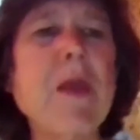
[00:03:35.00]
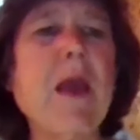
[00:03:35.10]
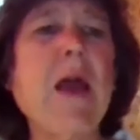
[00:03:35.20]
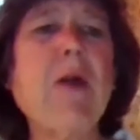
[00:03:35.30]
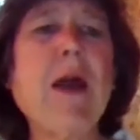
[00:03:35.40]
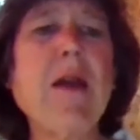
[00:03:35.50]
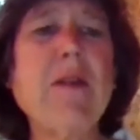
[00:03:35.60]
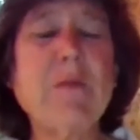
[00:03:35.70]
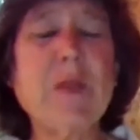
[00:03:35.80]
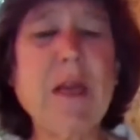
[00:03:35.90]
And I had
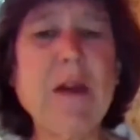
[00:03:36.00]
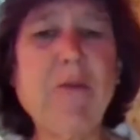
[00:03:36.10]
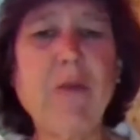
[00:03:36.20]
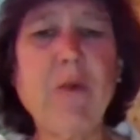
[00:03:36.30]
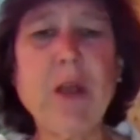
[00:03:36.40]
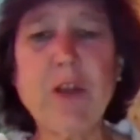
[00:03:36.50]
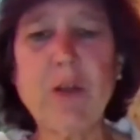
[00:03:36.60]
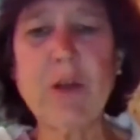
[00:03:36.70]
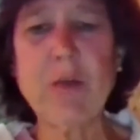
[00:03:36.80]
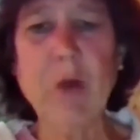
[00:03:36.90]
some data for
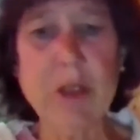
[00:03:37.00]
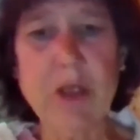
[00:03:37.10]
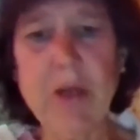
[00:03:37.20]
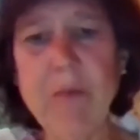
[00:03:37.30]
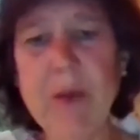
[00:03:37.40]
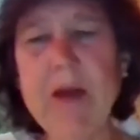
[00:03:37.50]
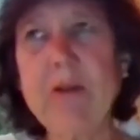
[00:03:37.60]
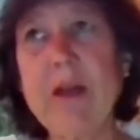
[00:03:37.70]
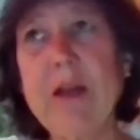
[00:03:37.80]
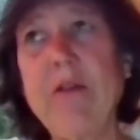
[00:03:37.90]
Russia, panel
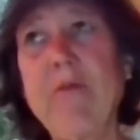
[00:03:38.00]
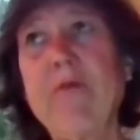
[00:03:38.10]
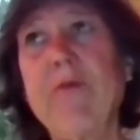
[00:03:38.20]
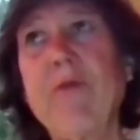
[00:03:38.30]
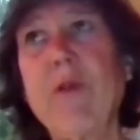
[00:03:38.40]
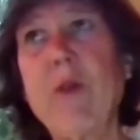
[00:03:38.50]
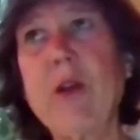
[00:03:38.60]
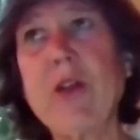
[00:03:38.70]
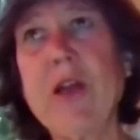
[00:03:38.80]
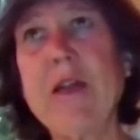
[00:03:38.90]
data from
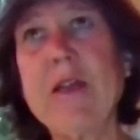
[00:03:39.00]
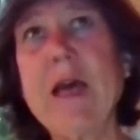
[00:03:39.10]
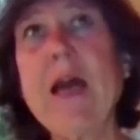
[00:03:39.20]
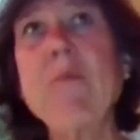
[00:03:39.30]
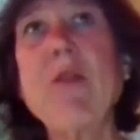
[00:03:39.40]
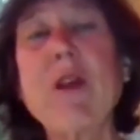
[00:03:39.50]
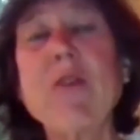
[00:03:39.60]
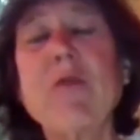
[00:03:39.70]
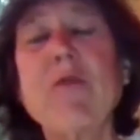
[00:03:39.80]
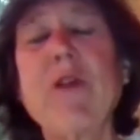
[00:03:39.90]
Russia at a time that
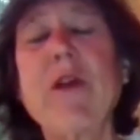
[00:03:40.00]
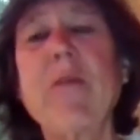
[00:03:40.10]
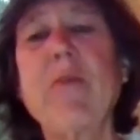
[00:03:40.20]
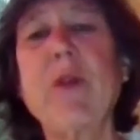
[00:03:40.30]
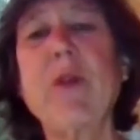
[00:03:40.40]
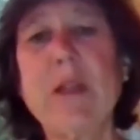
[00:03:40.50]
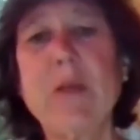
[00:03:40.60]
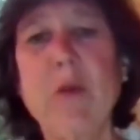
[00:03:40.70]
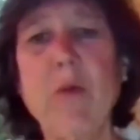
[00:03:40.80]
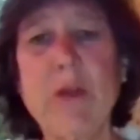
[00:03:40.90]
things were very
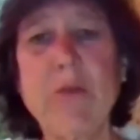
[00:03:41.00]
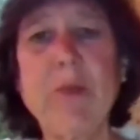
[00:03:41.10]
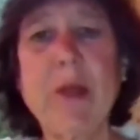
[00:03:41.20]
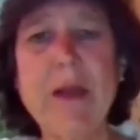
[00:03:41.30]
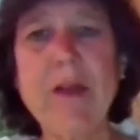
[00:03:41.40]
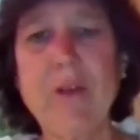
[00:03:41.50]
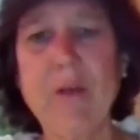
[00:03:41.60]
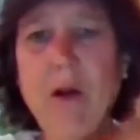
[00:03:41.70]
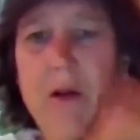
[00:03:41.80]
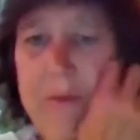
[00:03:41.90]
unpredictable, which played into
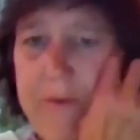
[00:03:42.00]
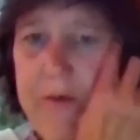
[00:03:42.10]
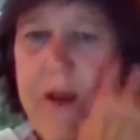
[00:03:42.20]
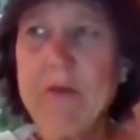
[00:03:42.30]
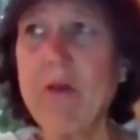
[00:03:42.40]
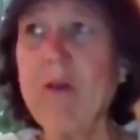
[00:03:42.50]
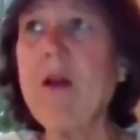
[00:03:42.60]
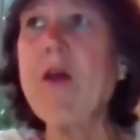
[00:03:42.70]
our favor.